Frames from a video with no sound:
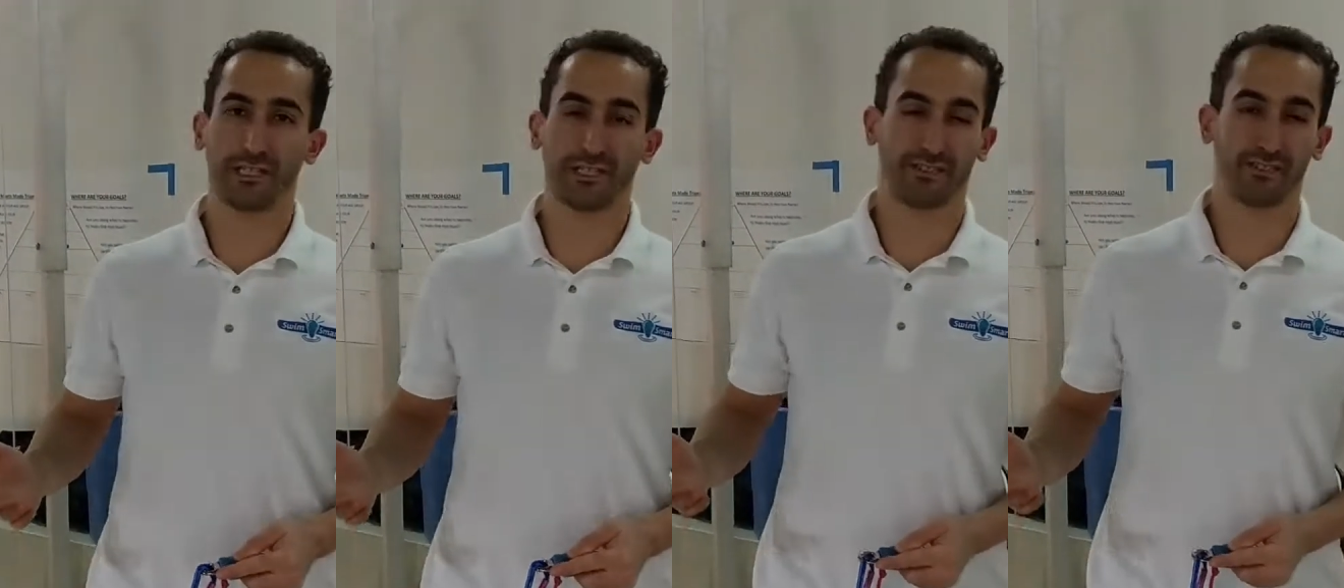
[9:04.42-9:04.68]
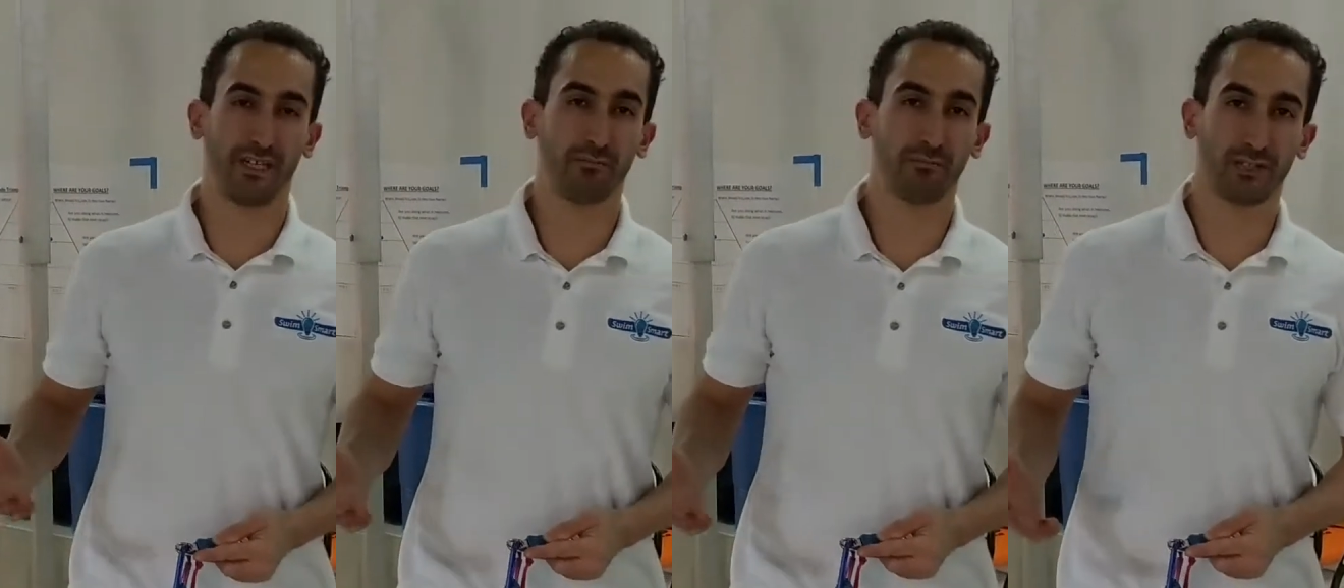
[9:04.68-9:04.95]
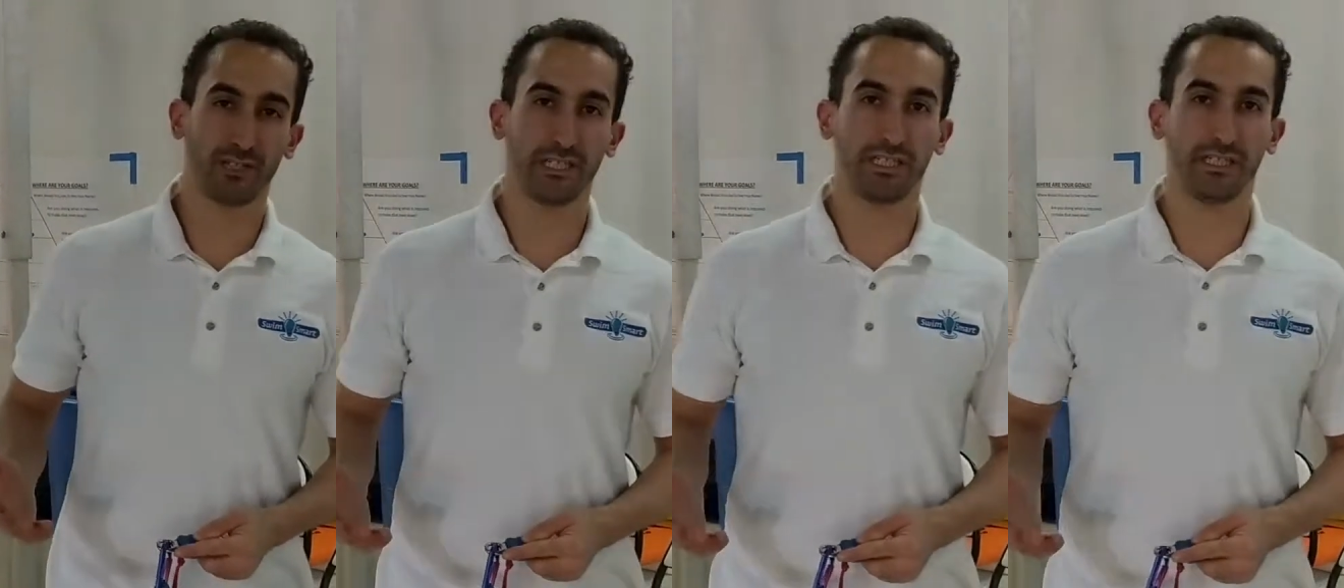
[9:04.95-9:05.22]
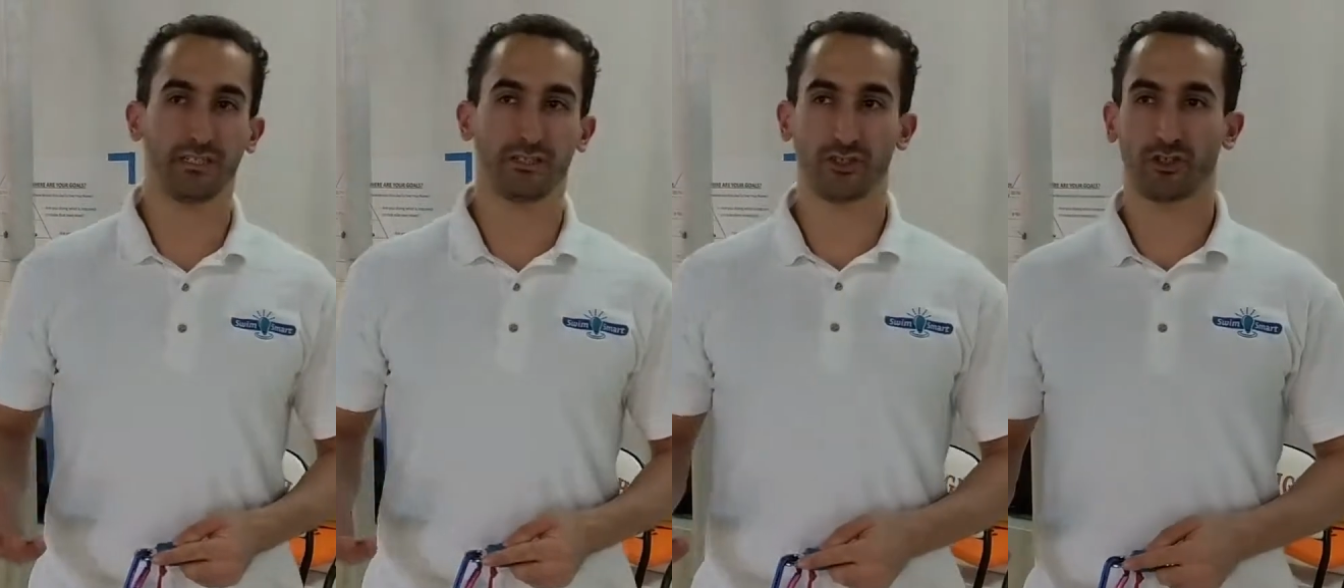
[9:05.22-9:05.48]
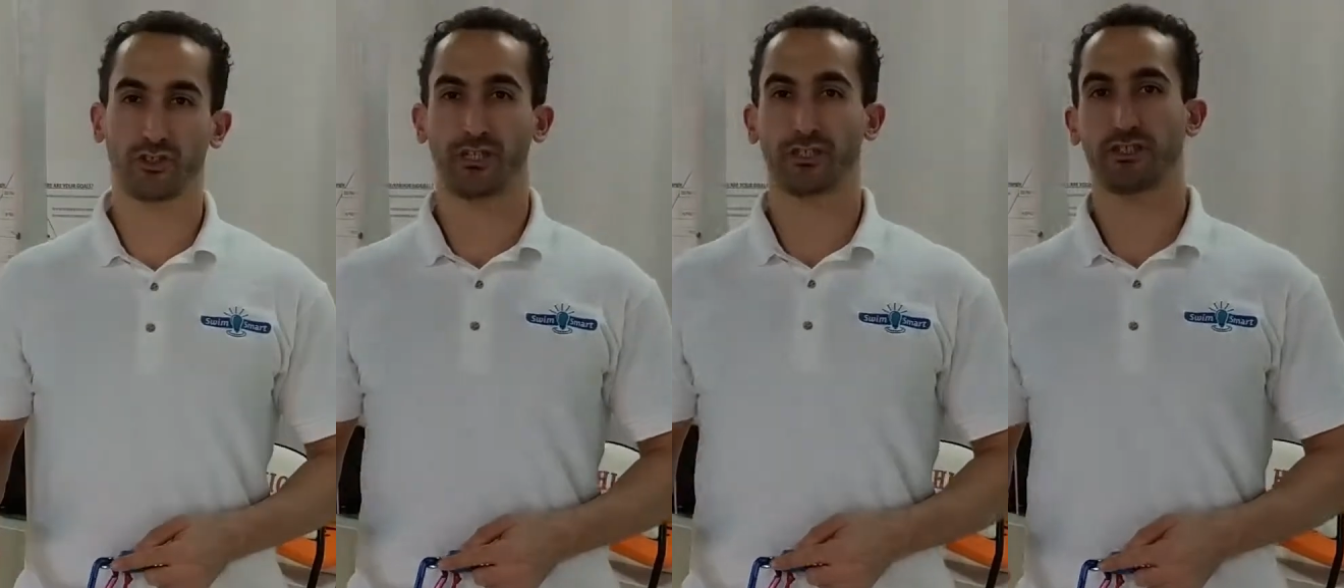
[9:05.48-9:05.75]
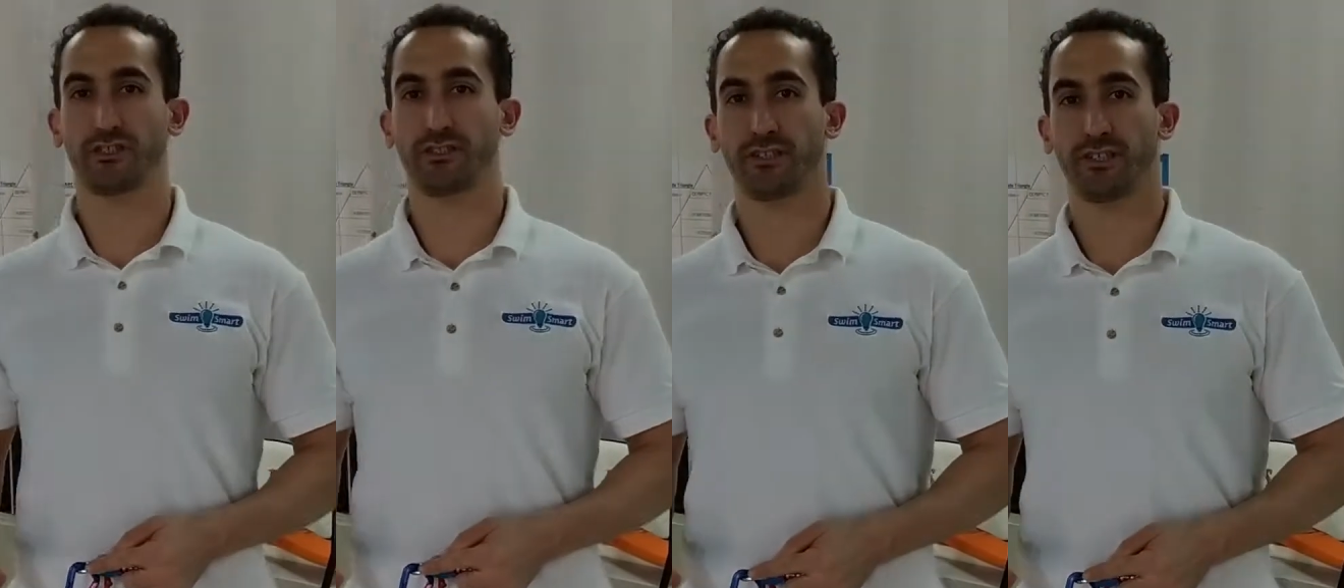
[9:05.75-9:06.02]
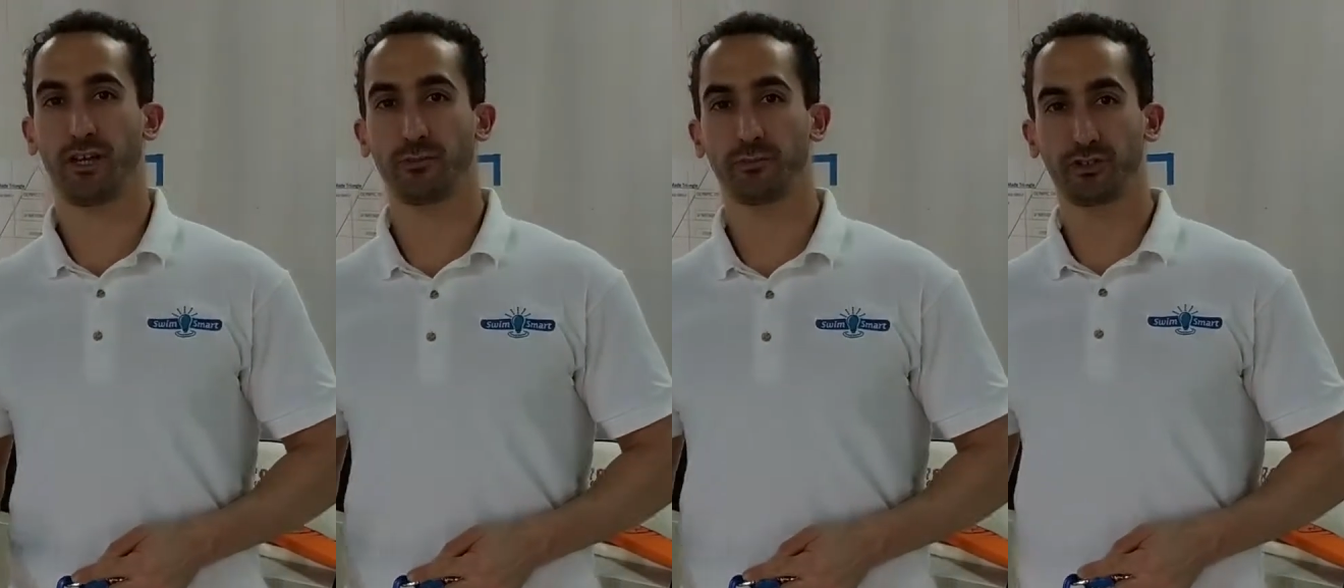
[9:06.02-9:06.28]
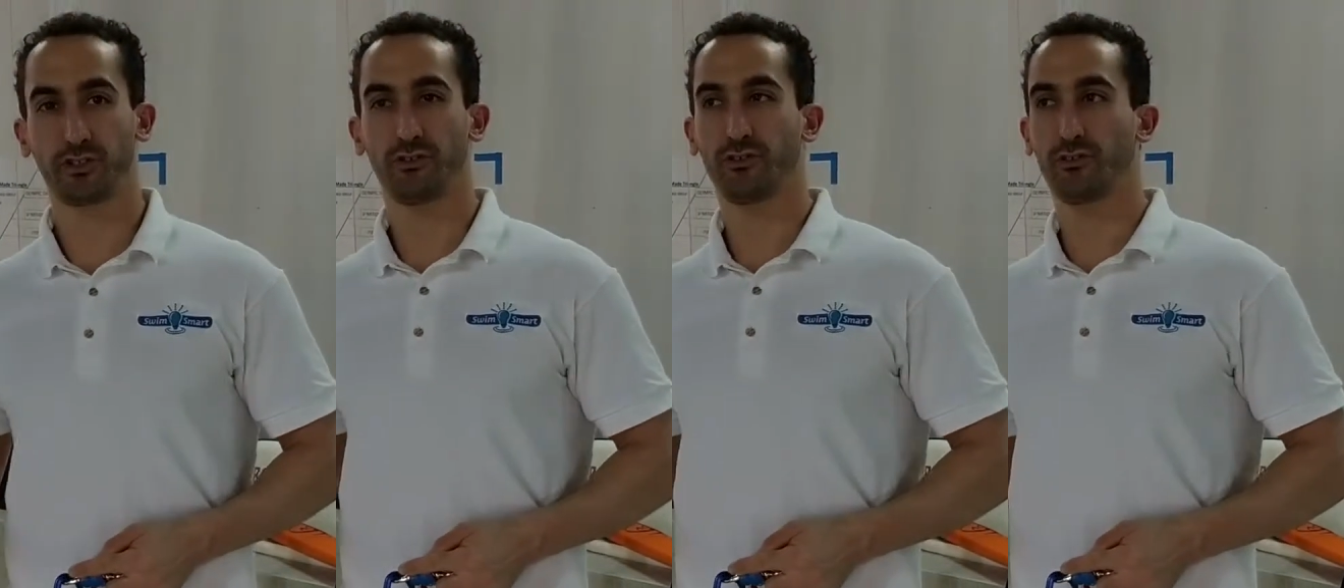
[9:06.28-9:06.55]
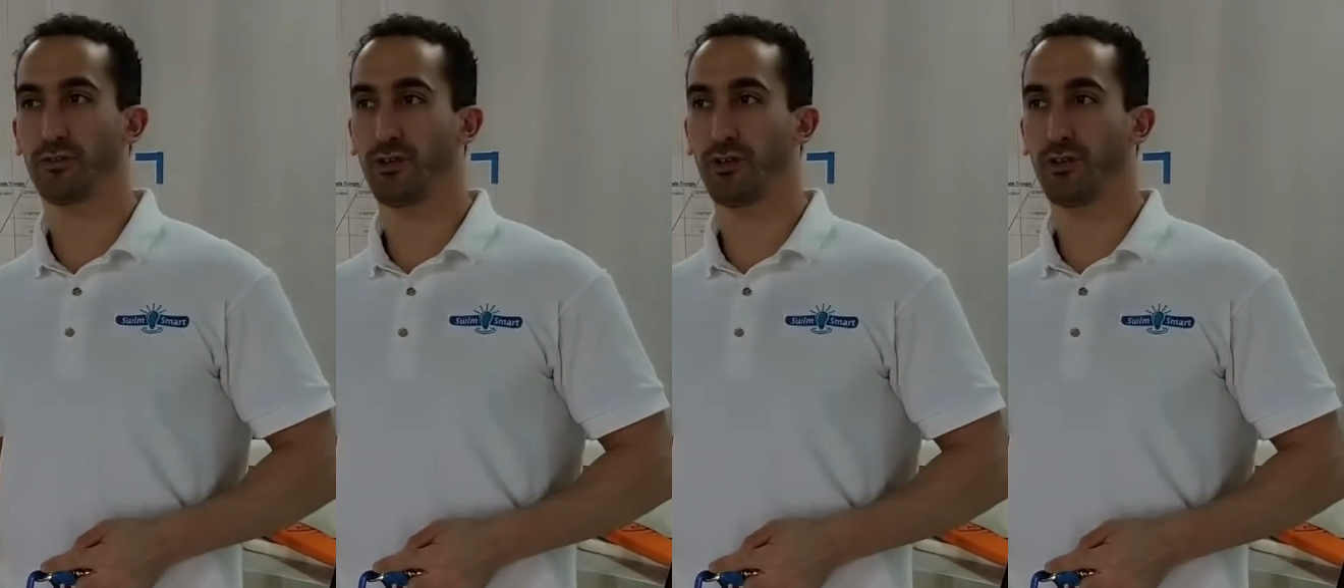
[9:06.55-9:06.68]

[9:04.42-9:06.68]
and assembly instructions helps you,